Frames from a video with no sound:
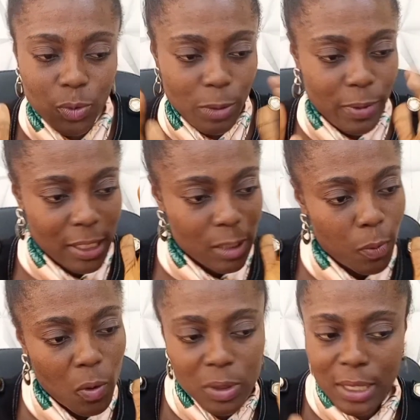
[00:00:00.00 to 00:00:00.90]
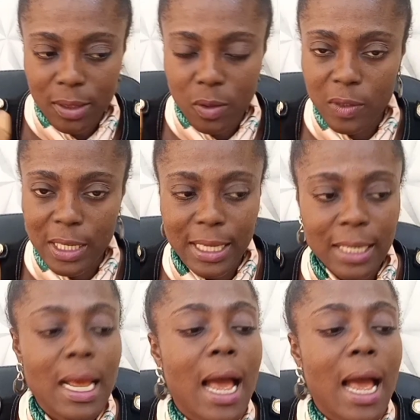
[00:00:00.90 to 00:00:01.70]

Will it be exposed and stuff like that?